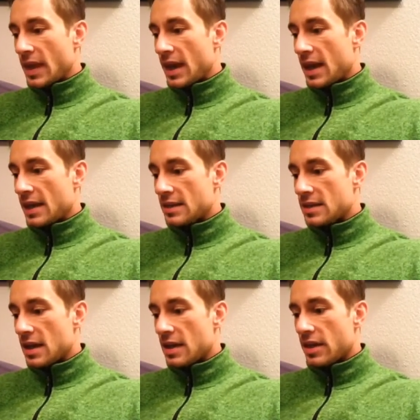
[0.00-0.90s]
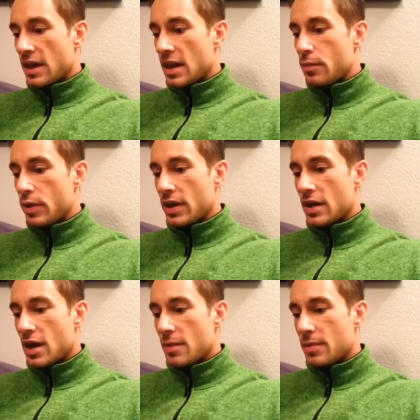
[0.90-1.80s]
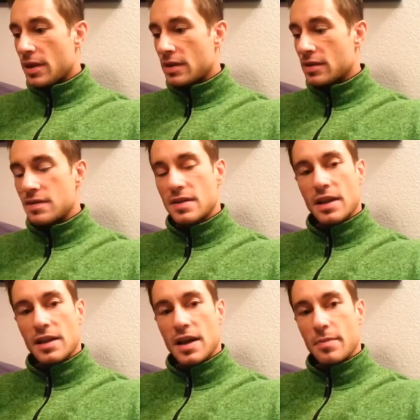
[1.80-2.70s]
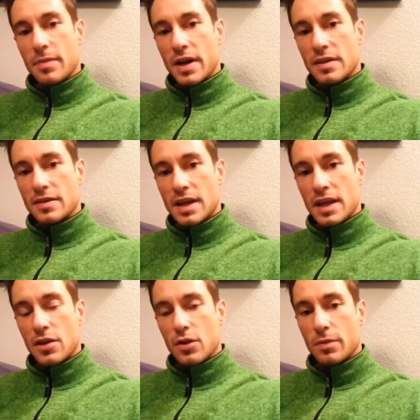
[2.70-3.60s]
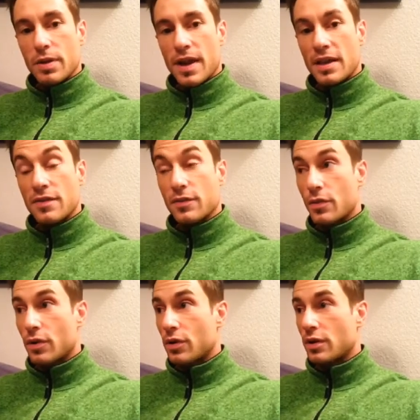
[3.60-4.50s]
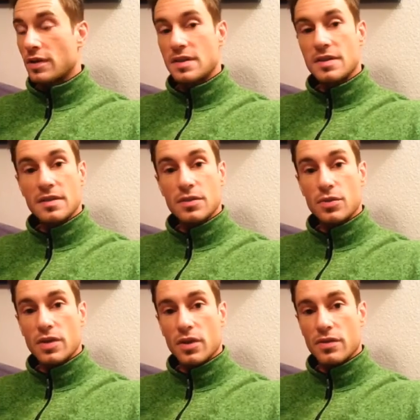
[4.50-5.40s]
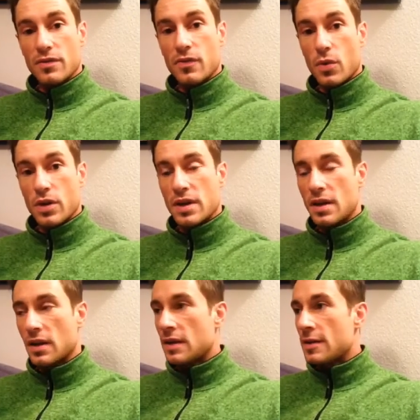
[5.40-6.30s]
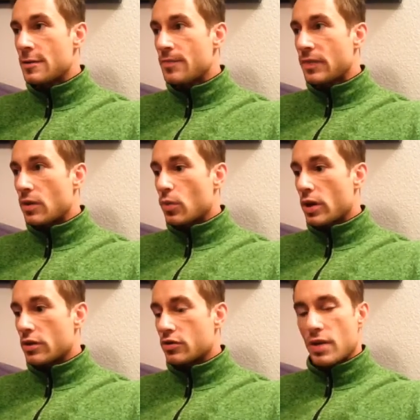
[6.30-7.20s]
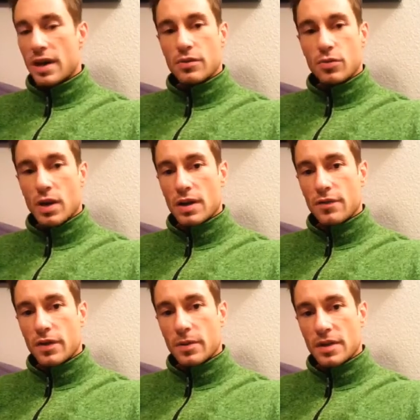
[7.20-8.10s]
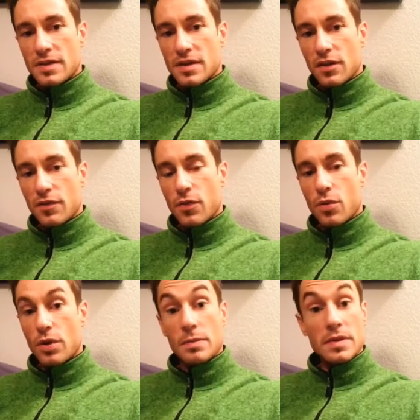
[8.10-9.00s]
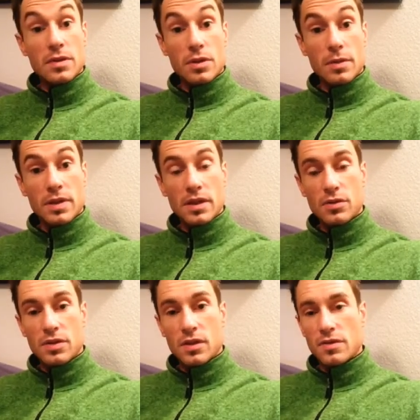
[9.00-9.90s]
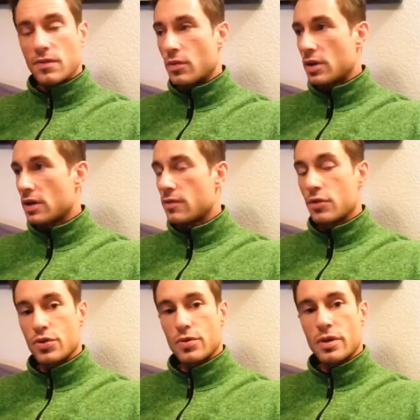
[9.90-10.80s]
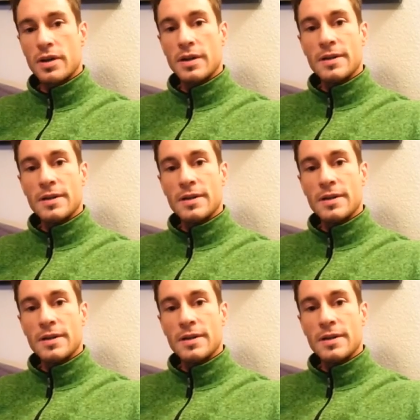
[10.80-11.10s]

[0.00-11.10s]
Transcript: and yeah, then I pick up and settle up my schedule and plans for the season 2014, where I try to qualify myself for the Mr. Olympia 2014 for sure.